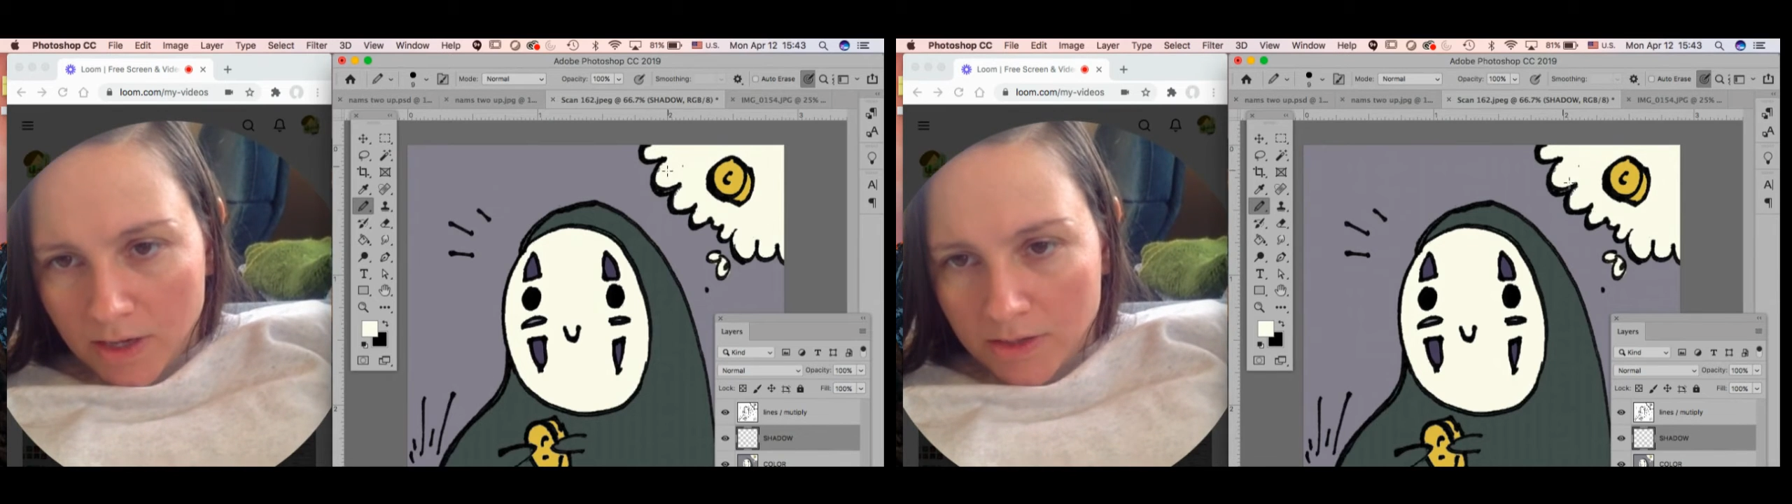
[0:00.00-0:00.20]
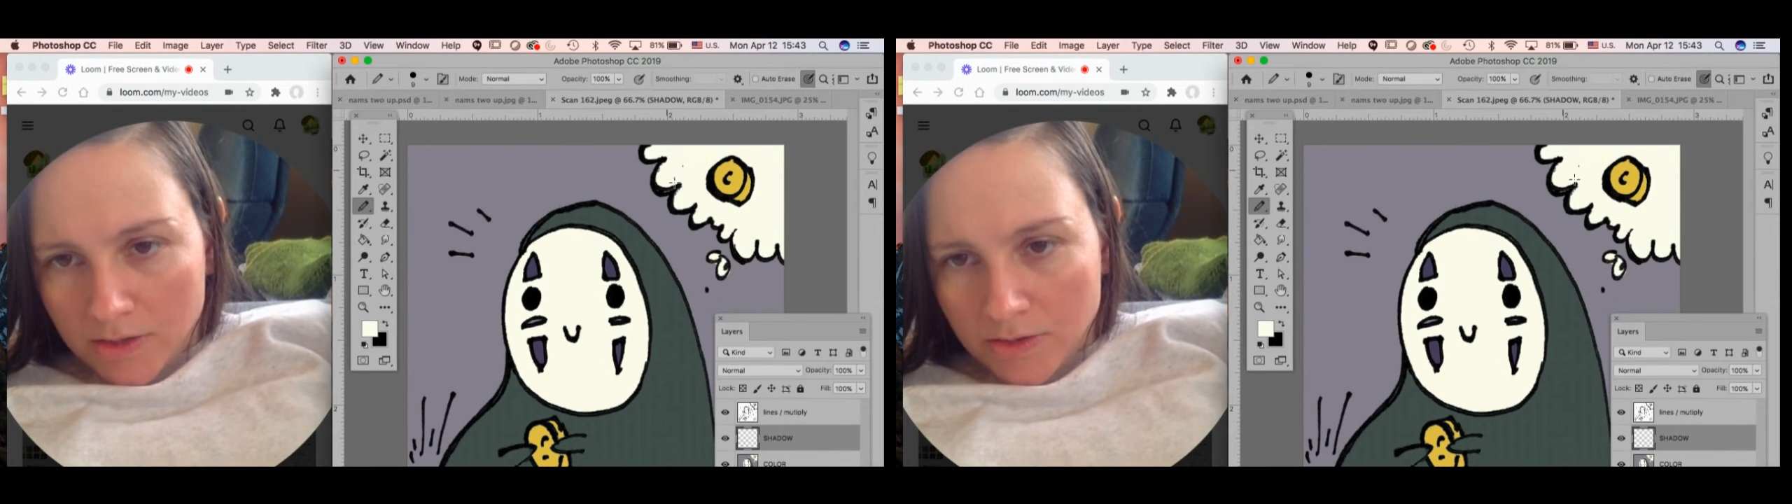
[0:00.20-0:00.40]

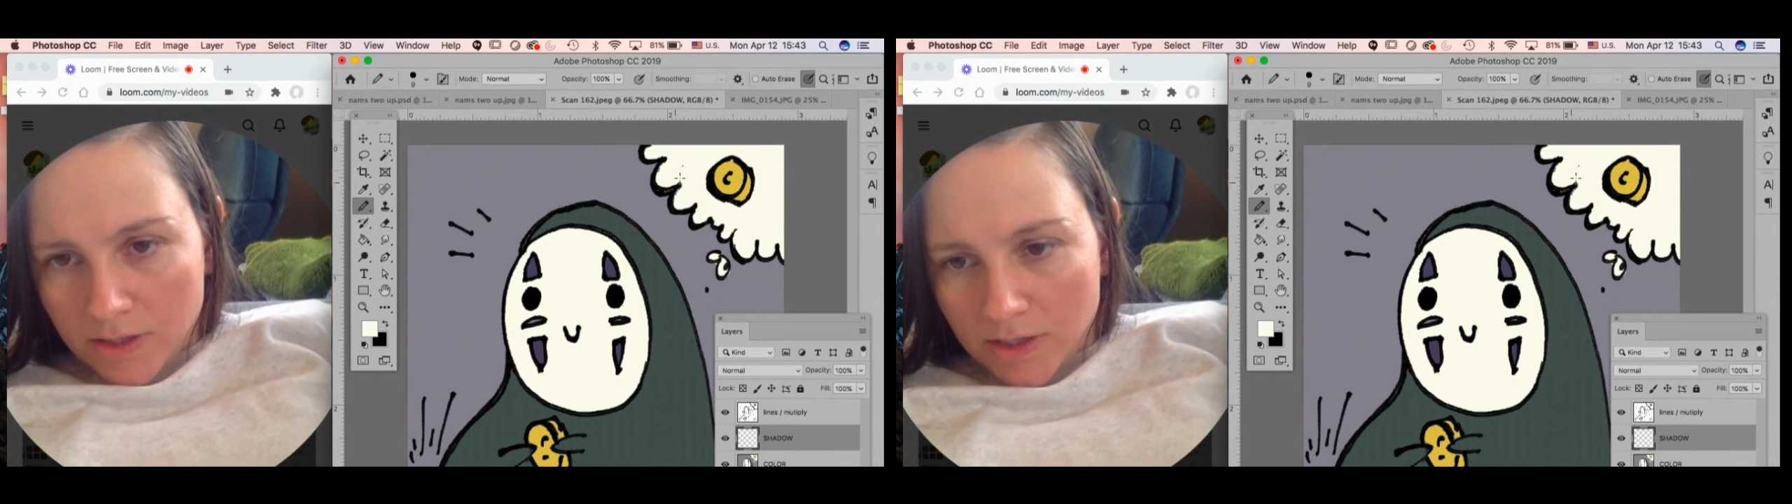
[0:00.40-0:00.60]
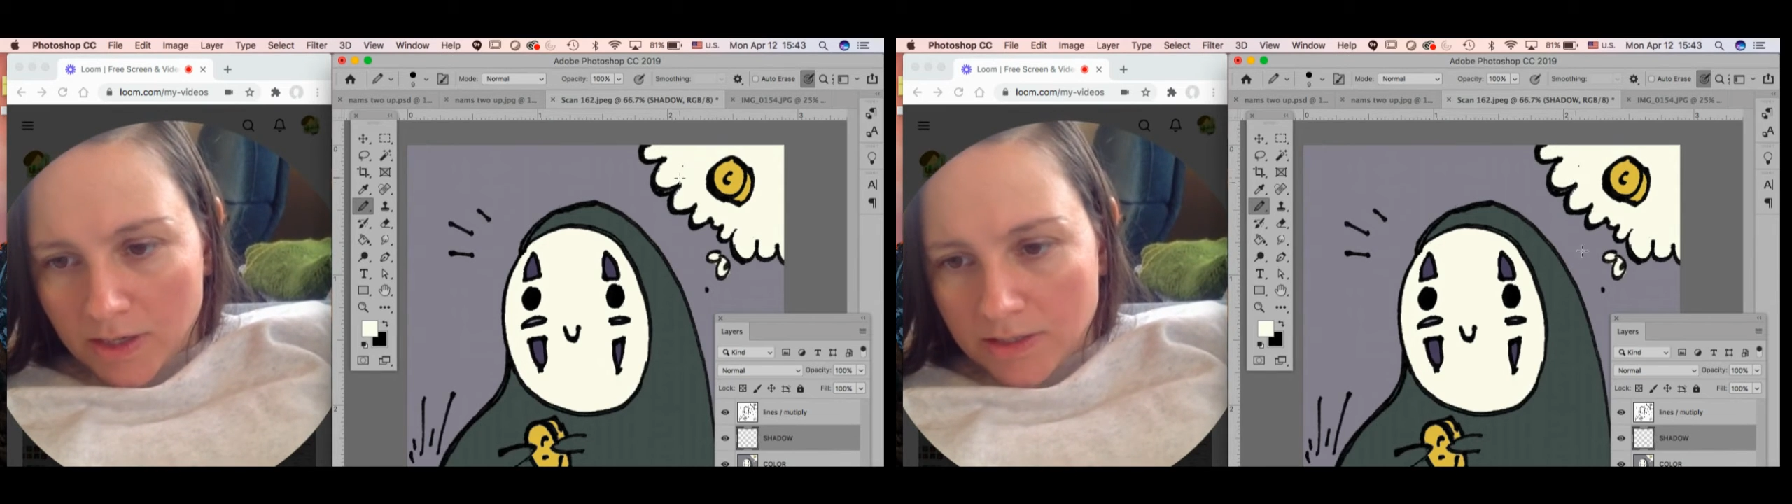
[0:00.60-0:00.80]
And you
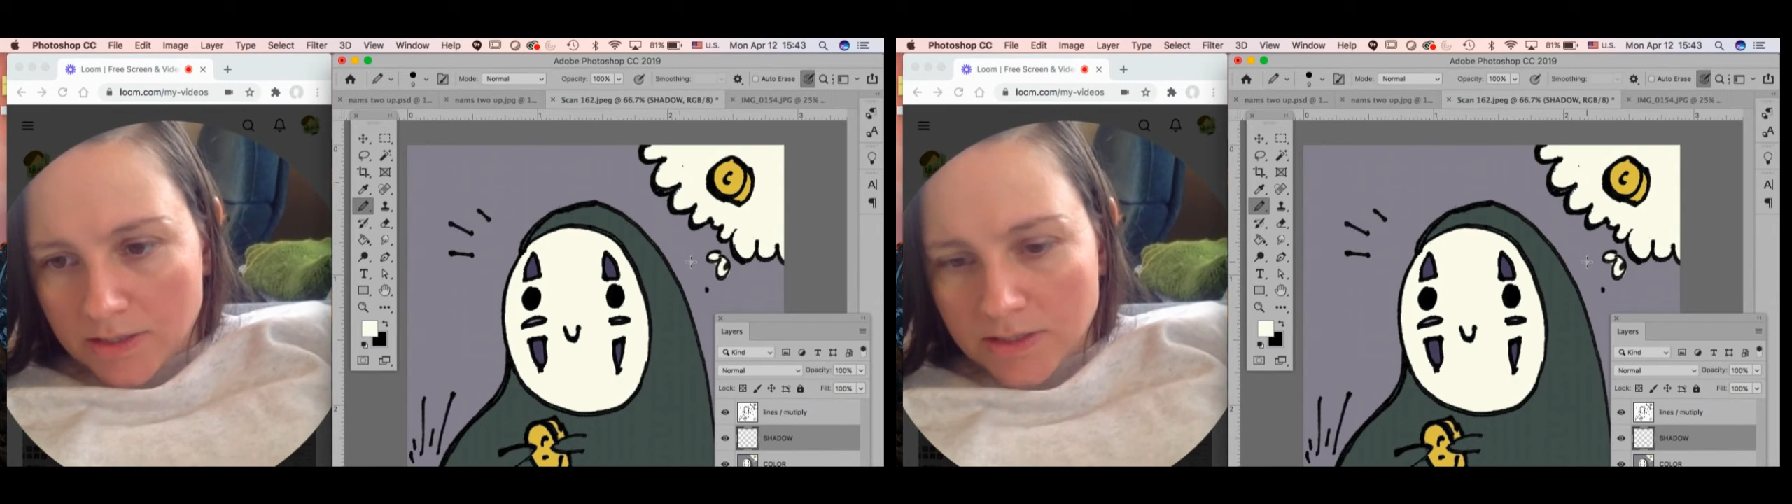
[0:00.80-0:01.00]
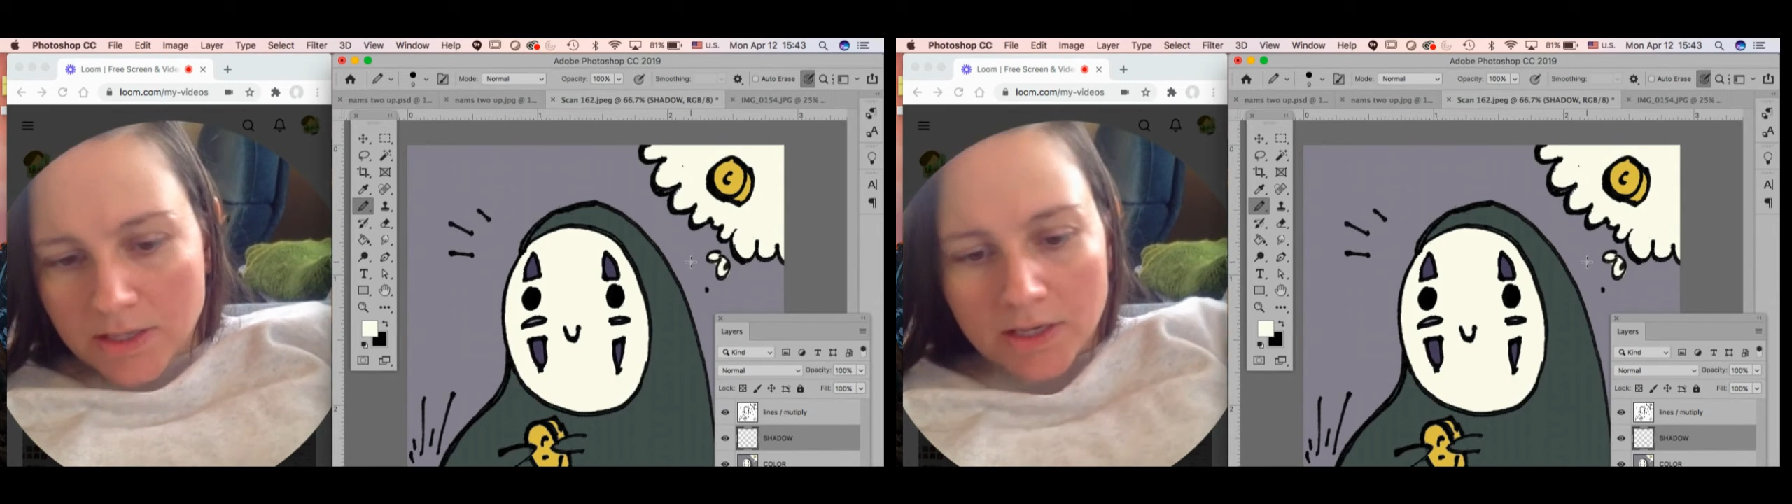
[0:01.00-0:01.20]
can kind of
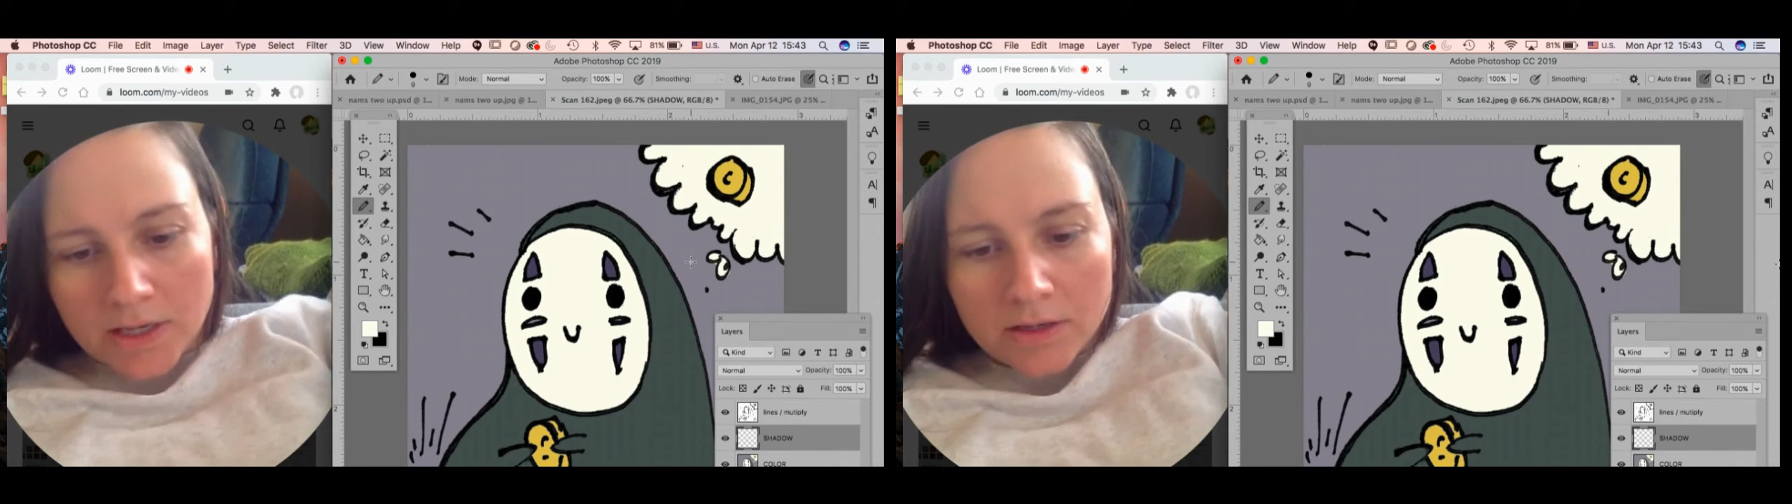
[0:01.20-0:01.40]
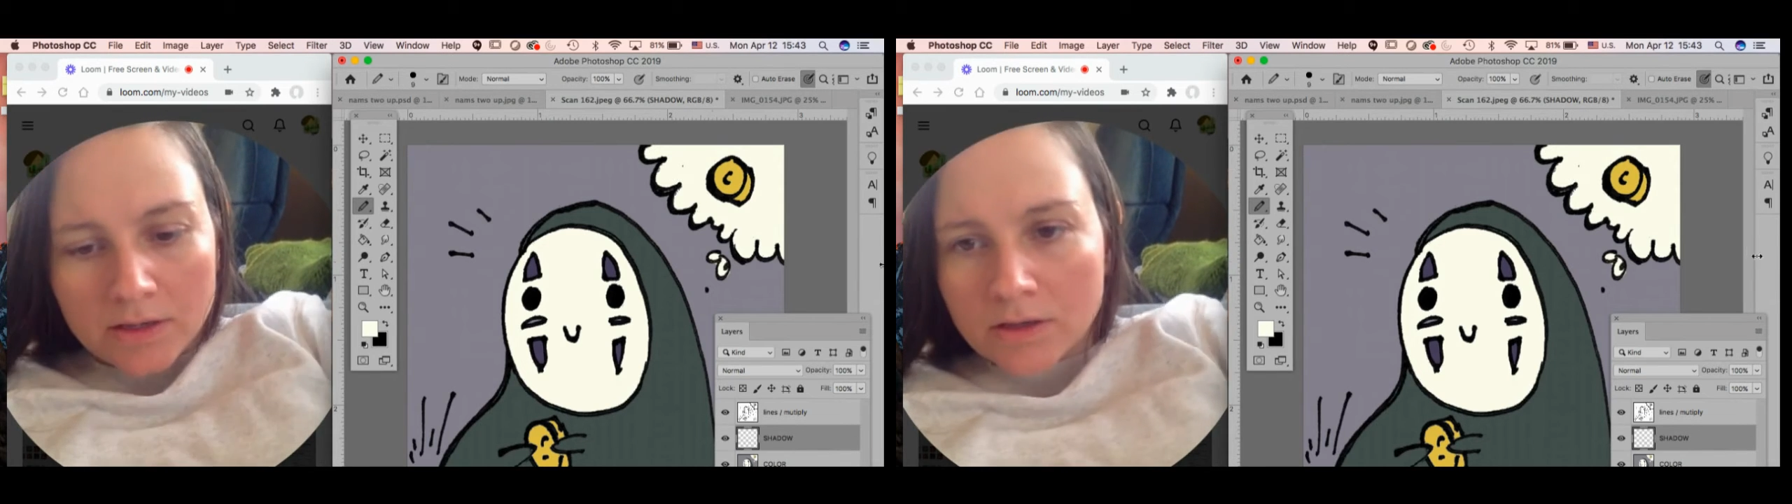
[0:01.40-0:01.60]

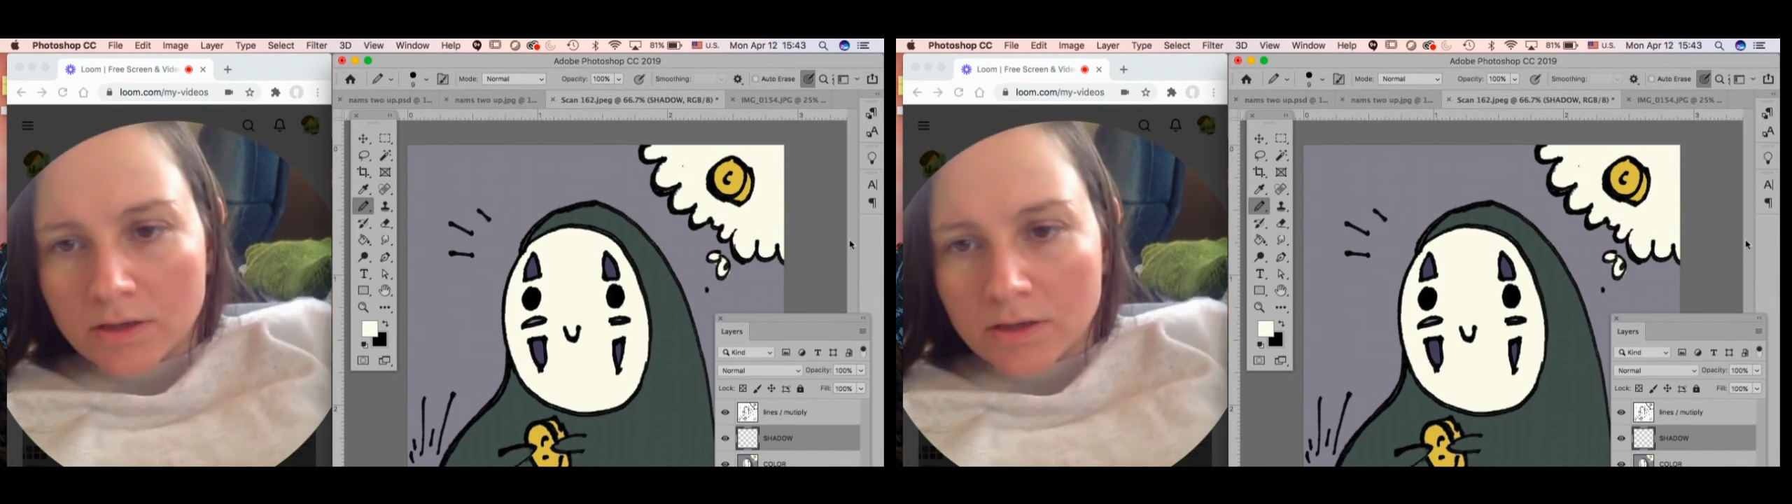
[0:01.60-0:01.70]
see,